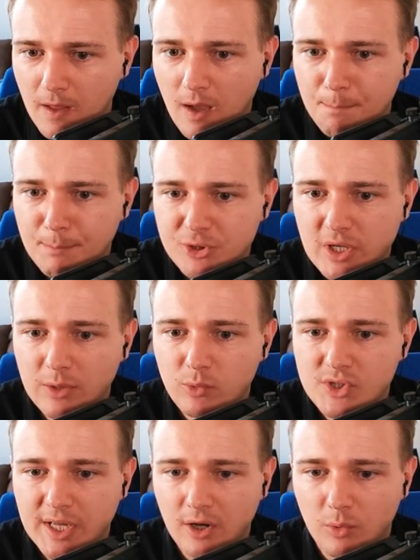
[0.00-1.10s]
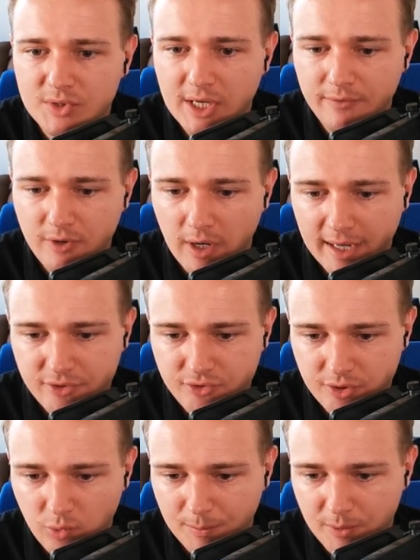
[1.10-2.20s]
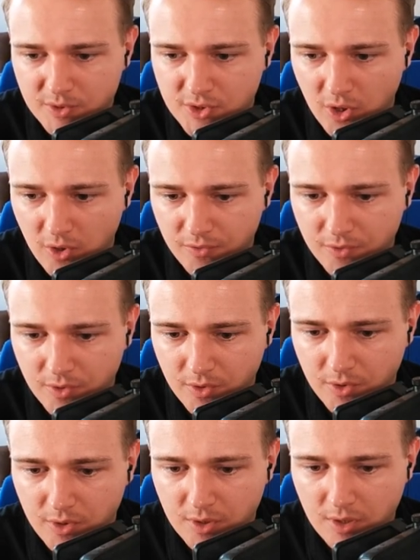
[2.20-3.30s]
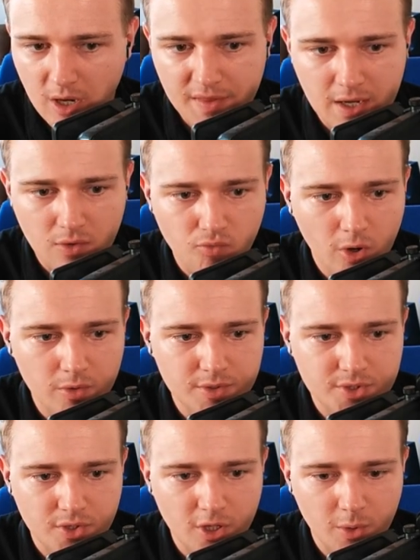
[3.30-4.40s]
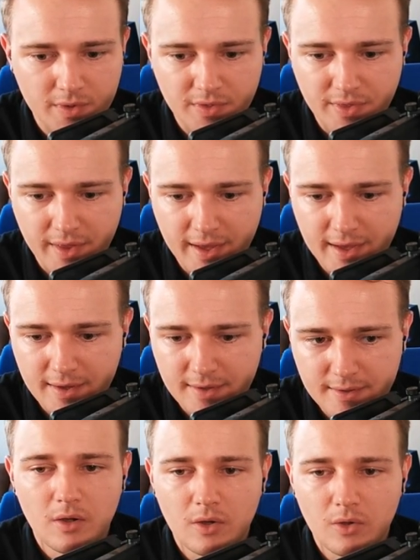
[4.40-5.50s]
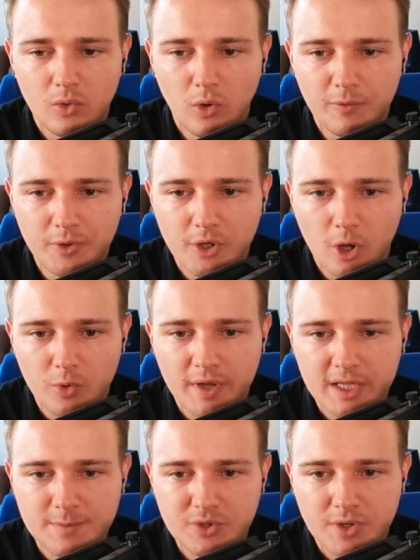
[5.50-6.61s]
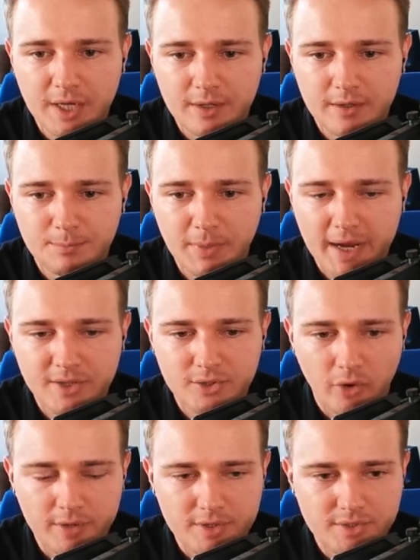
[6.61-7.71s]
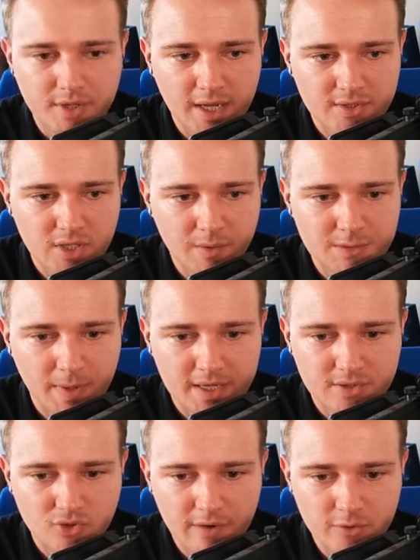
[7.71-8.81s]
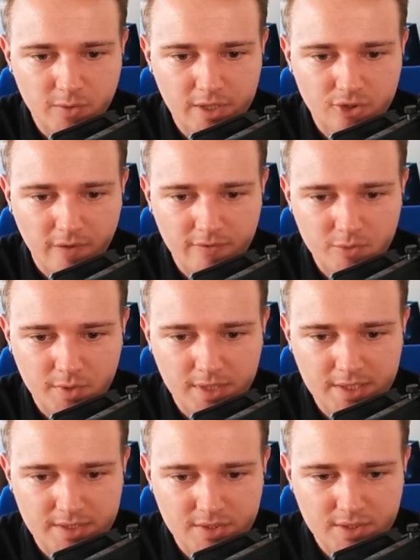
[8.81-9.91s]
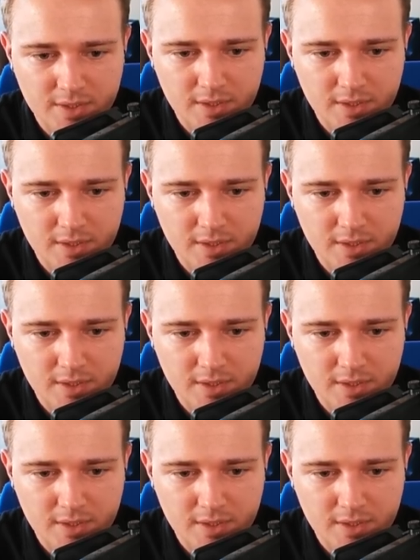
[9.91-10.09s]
Mitchell King will stay on. We'll take off Kyle Andrew. We'll put on... I think Rowlands can go in there. Norval, the goal kick to Mitchell King. Back into Torrance. He has time and space. Travels with it.